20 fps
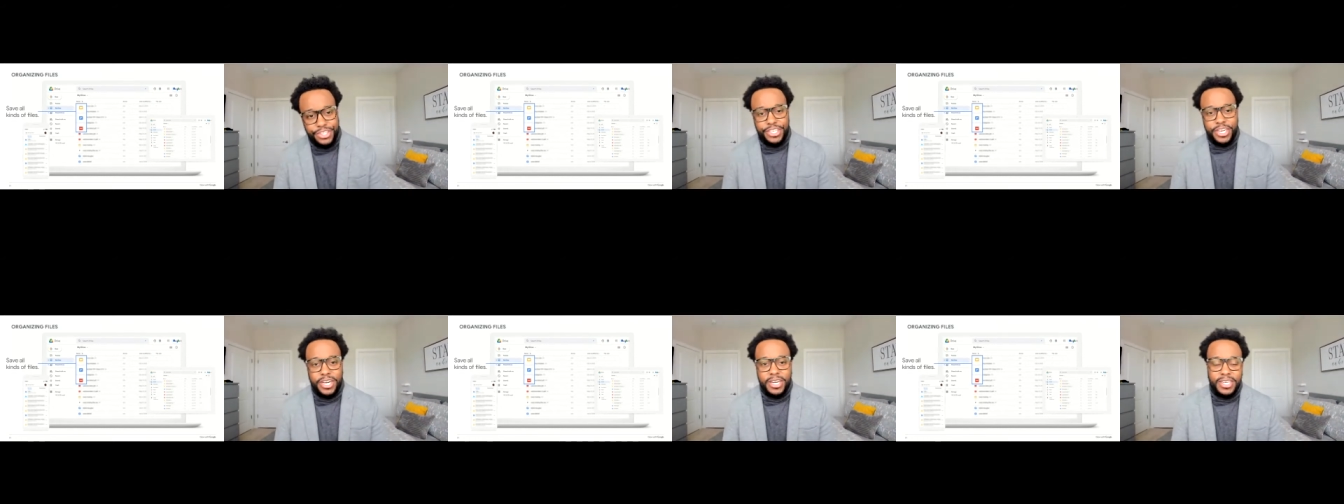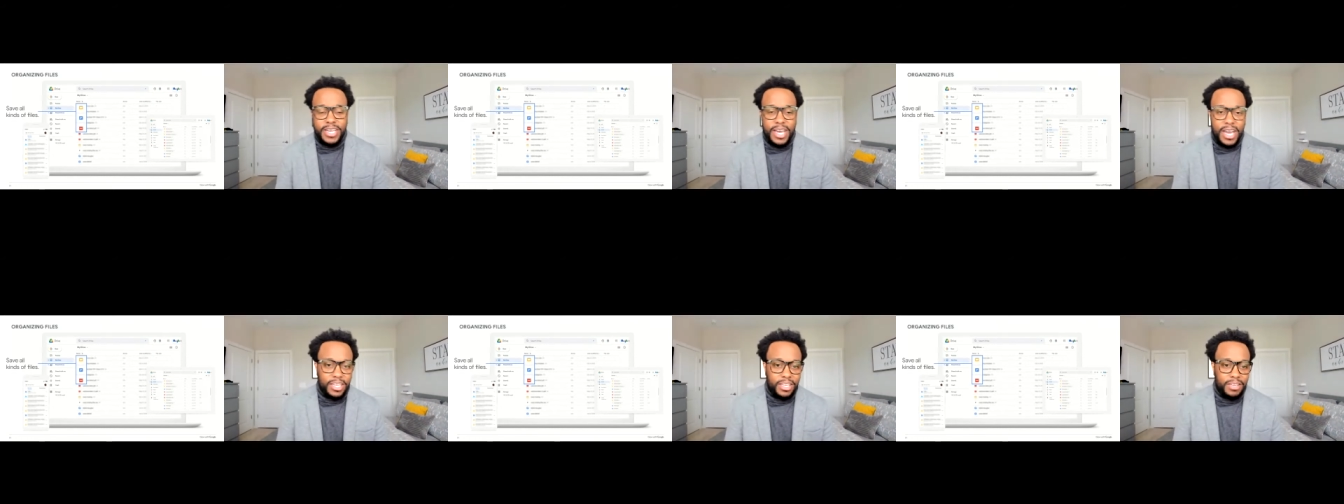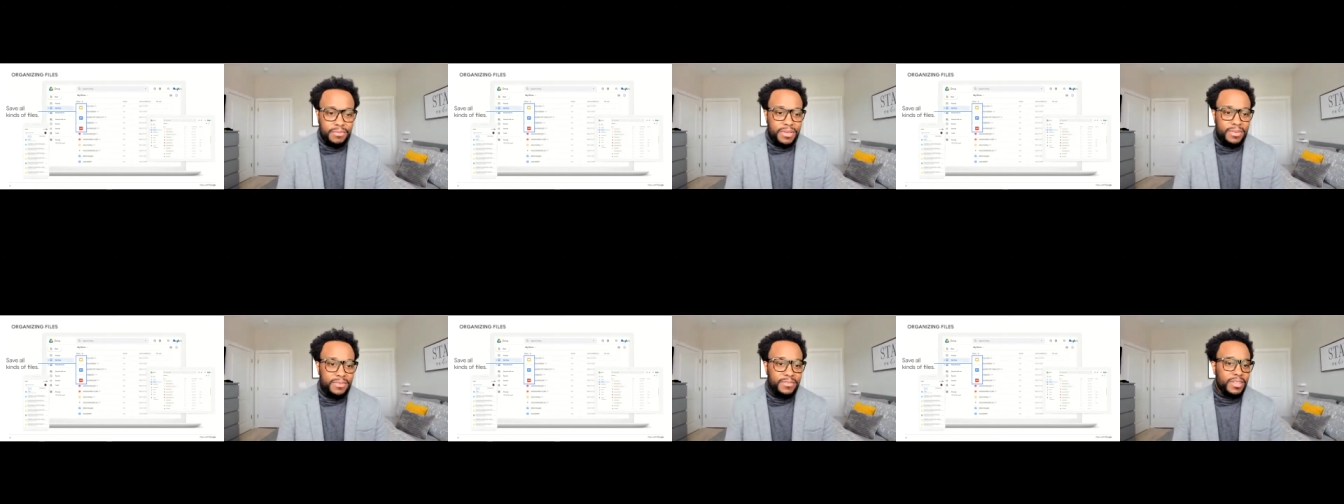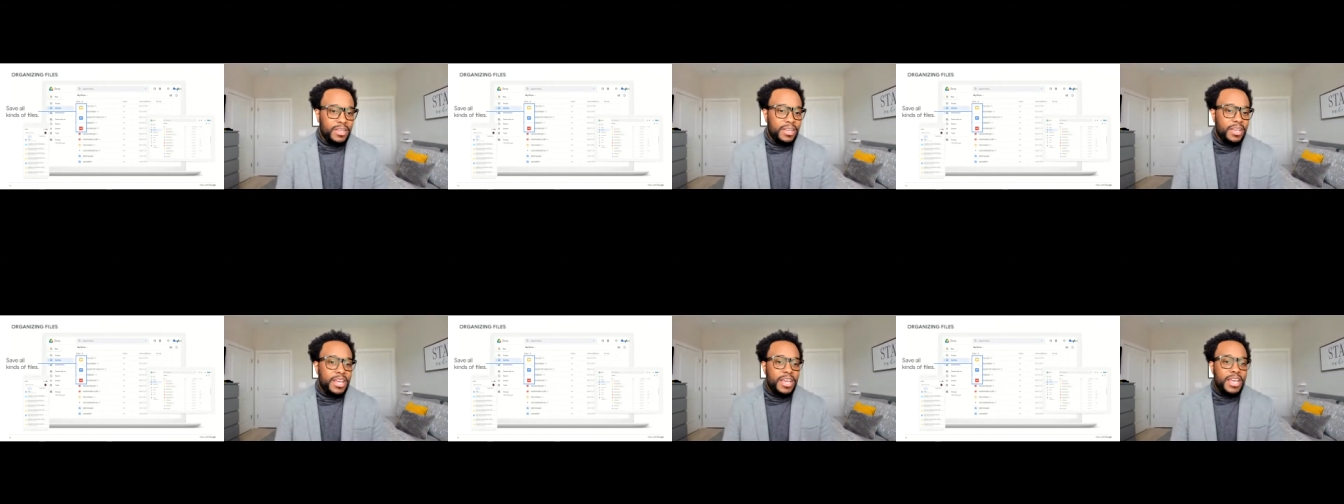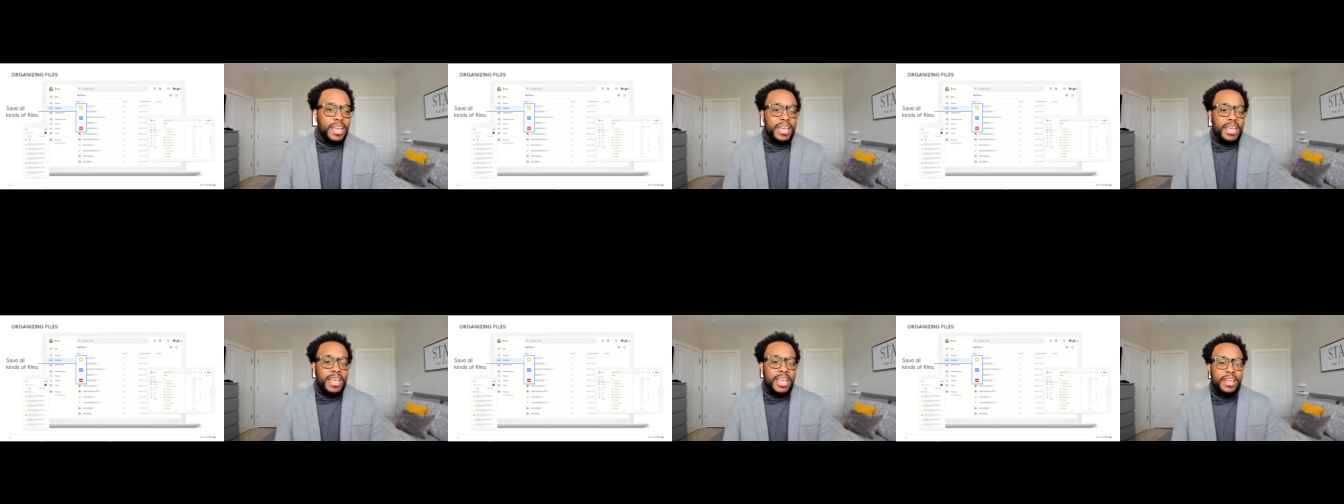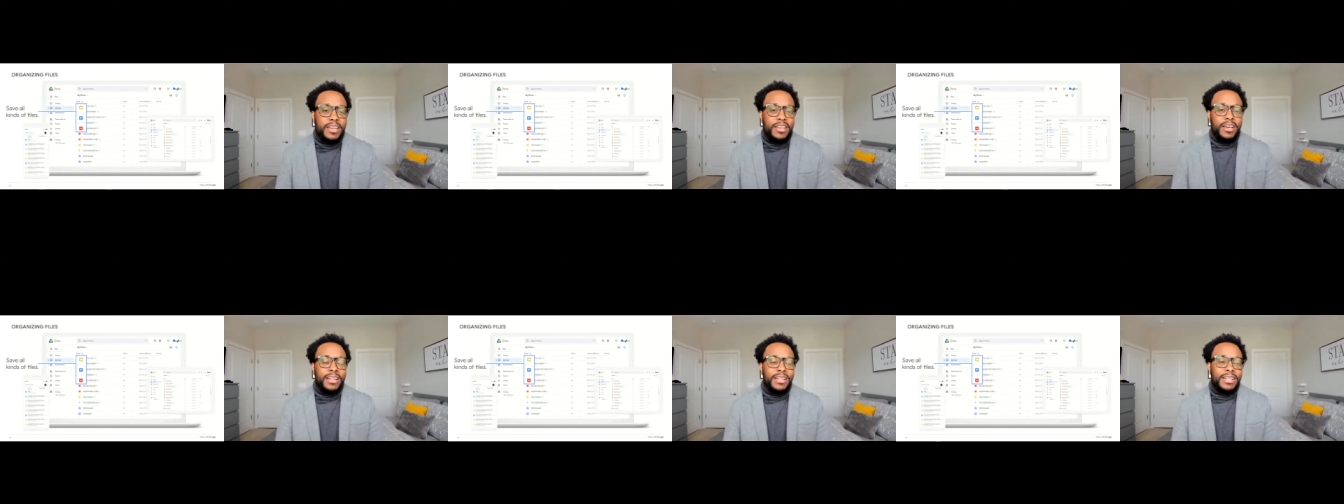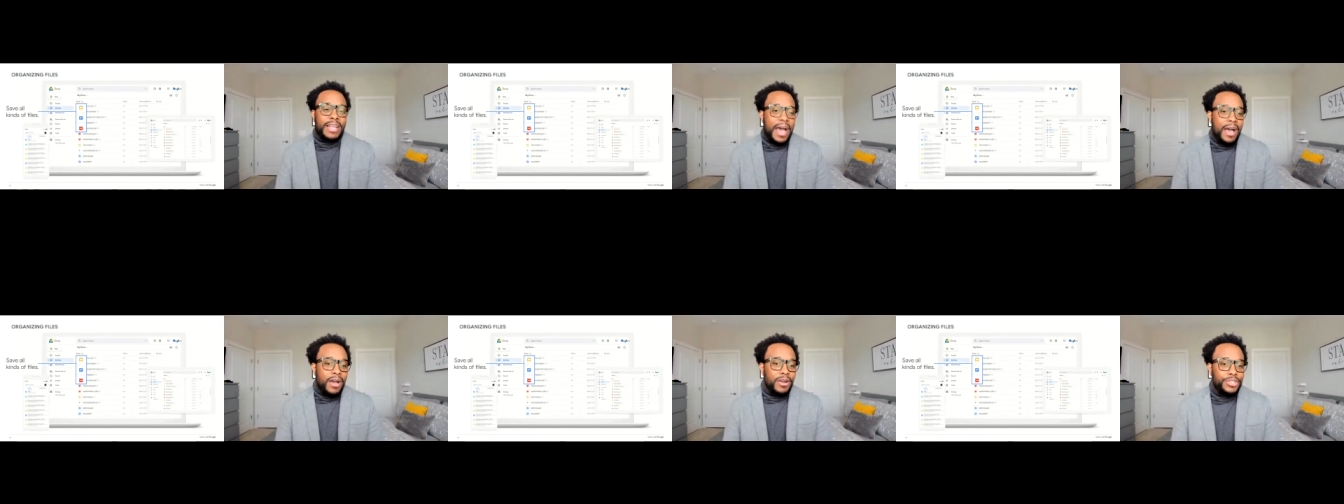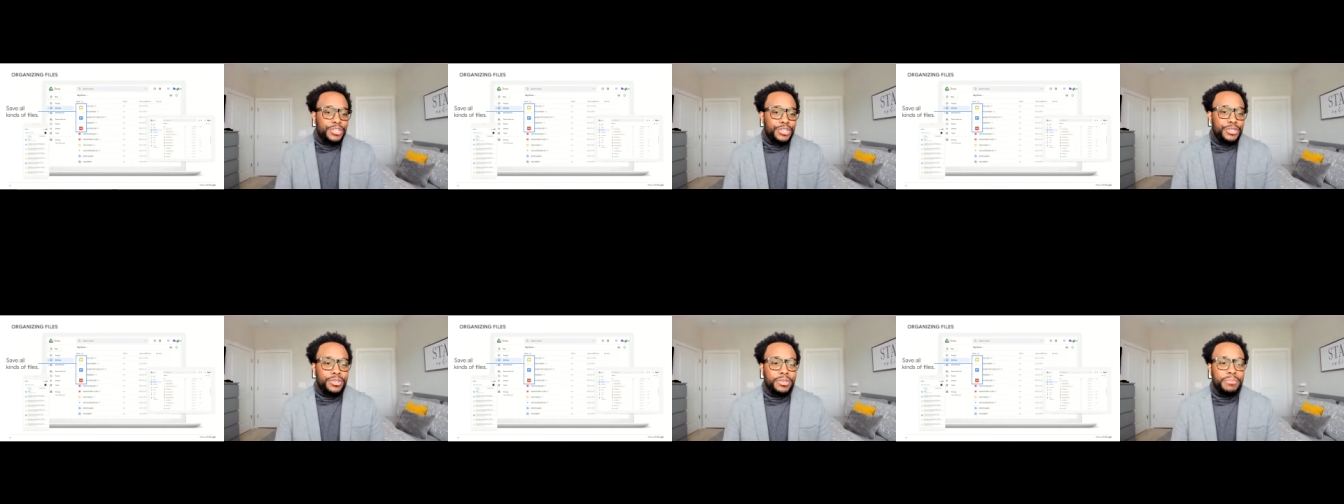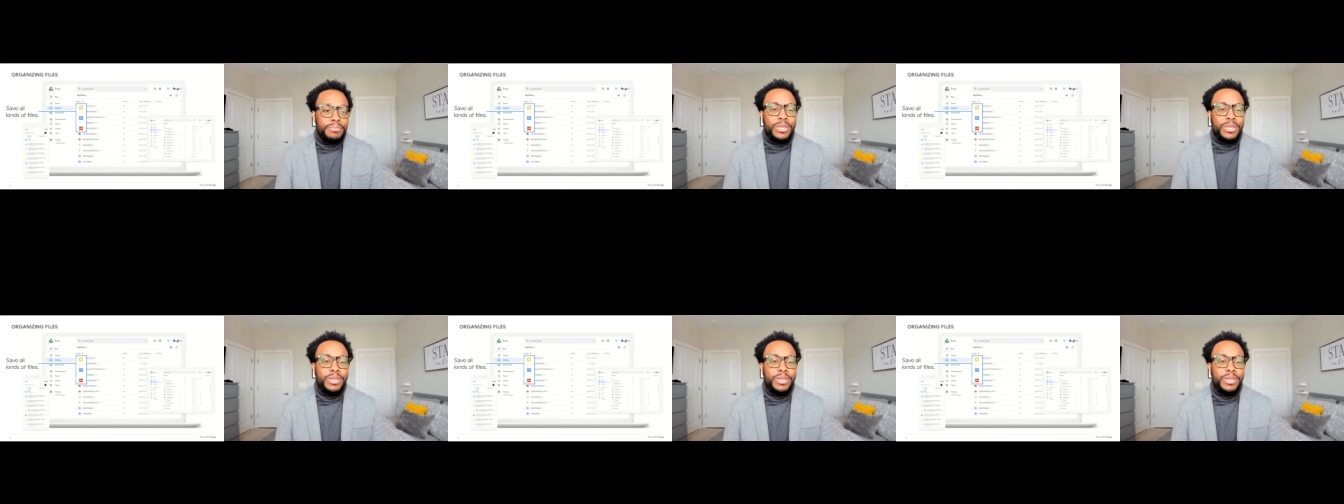documents. It allows you